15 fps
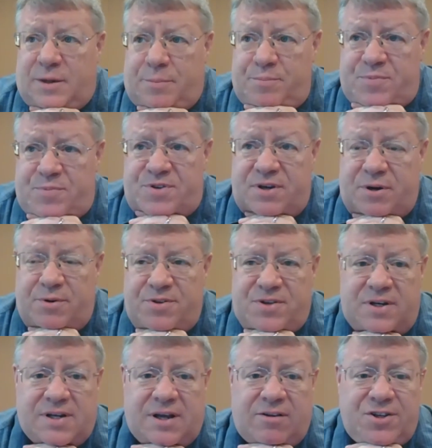So it's
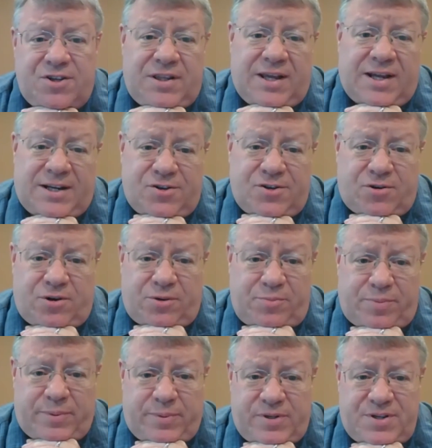intelligently
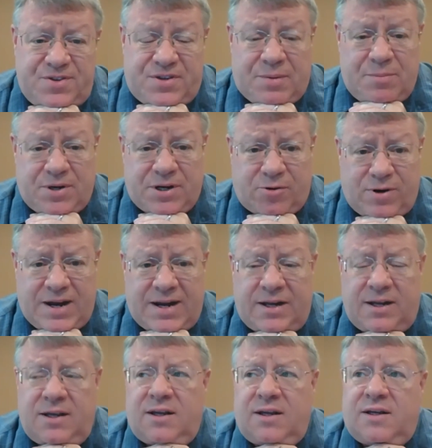controlled to some degree.
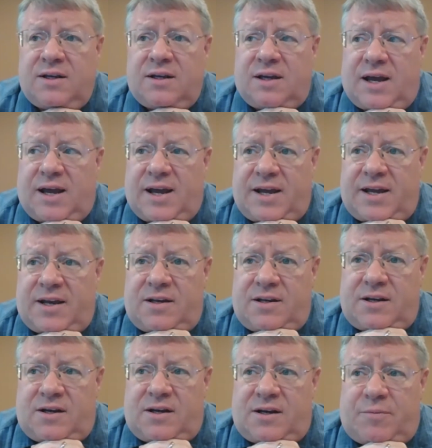
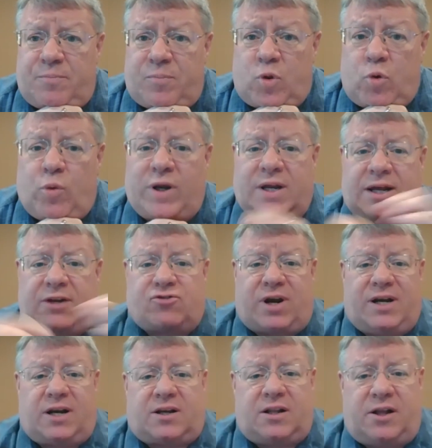And when he
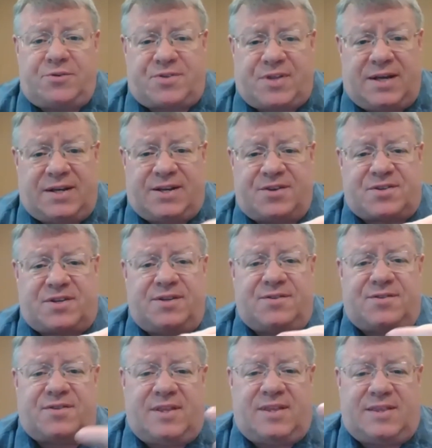tried to close that
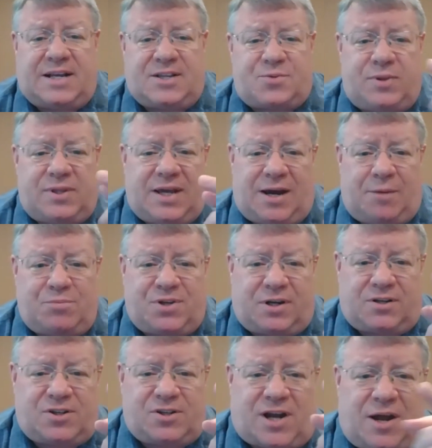distance, that's when the
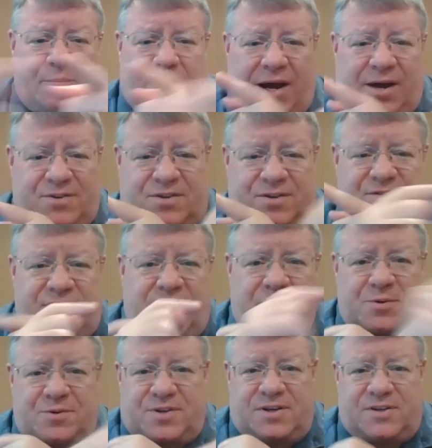object shot past his
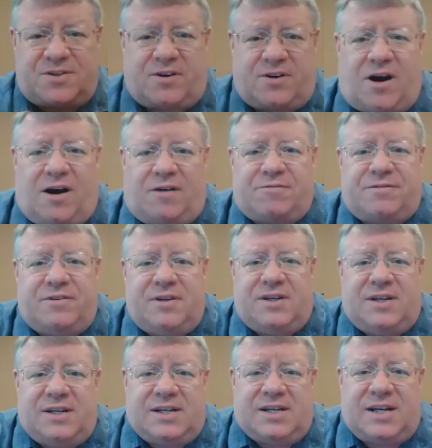nose and took off.
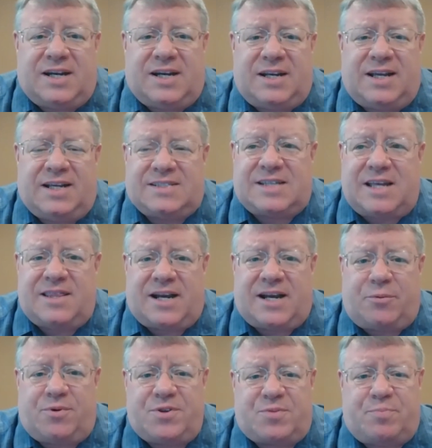And he said that
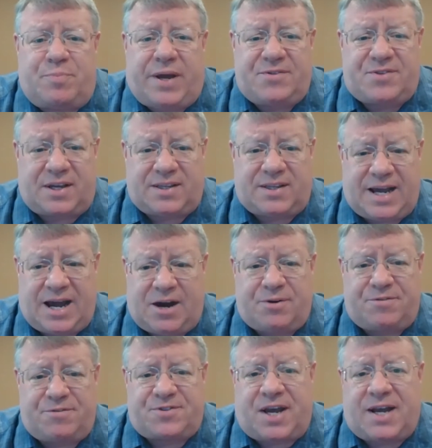it was basically out
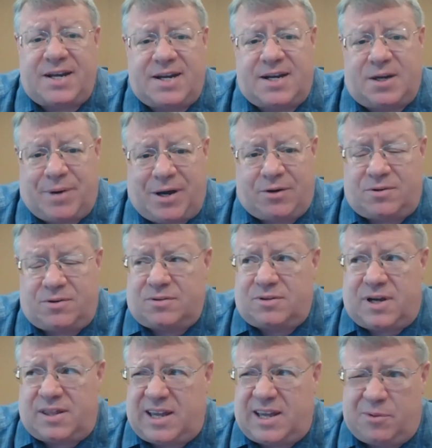of sight in about,
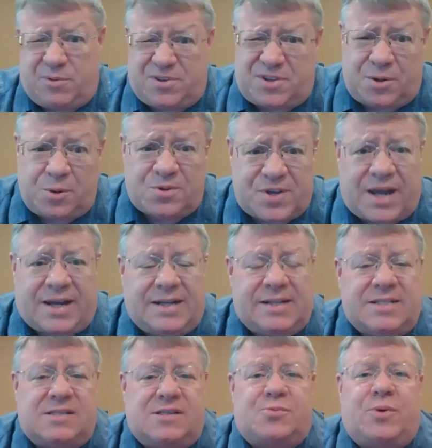I think it was 2
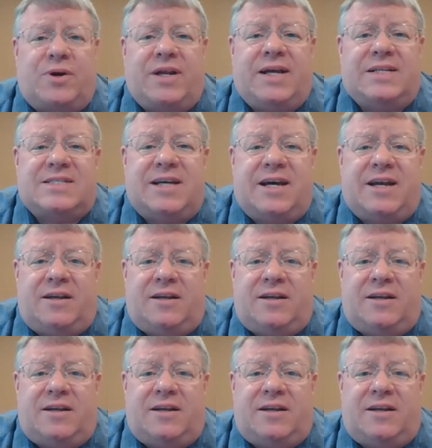seconds is what he said.